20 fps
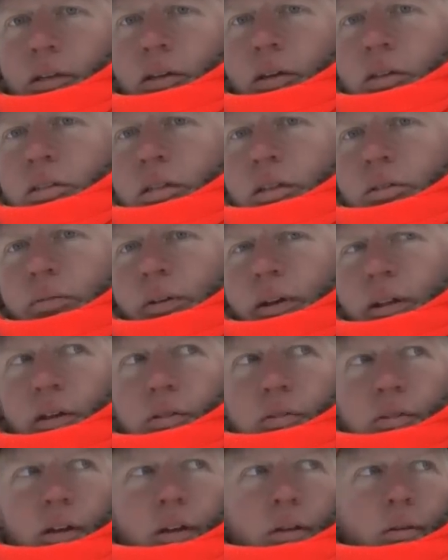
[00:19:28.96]
nice little
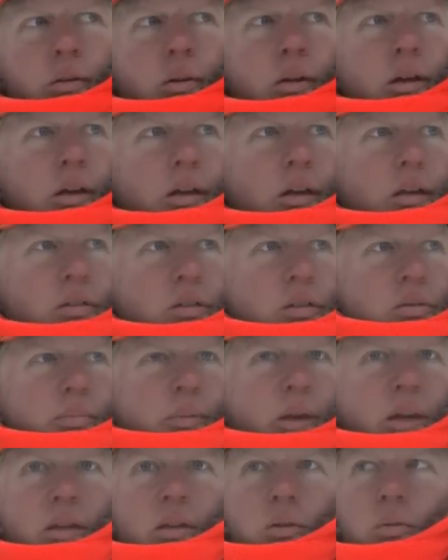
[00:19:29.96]
fallow doe, just
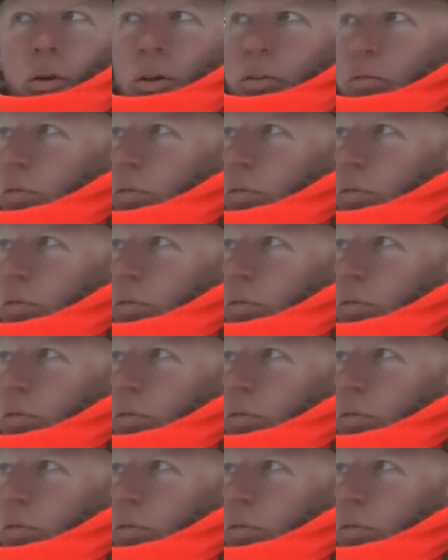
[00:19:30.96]
meandered away